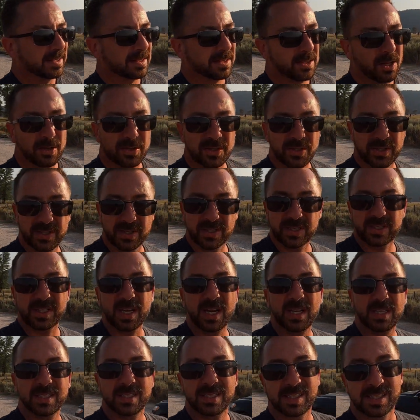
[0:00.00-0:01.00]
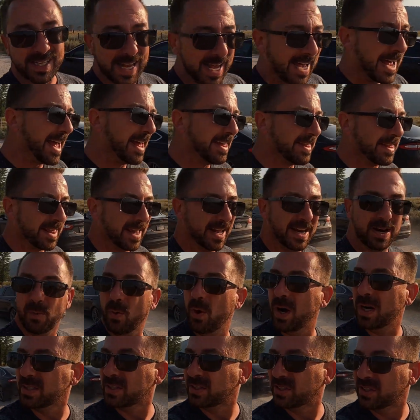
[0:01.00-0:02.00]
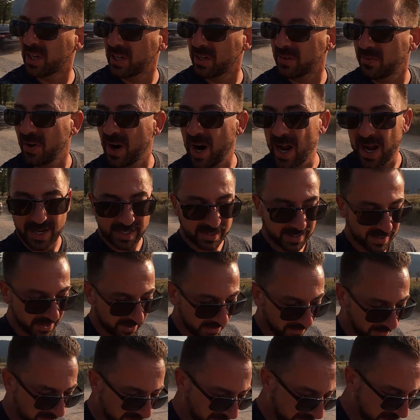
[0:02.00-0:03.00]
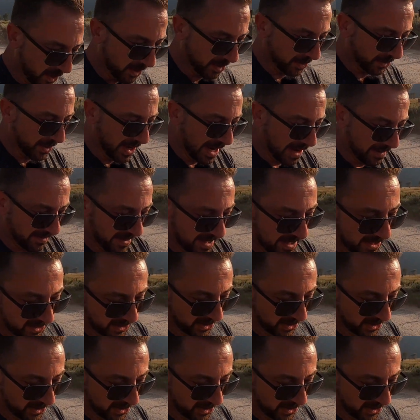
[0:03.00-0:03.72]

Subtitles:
it's closer to sunset than it was sunrise, and the photograph he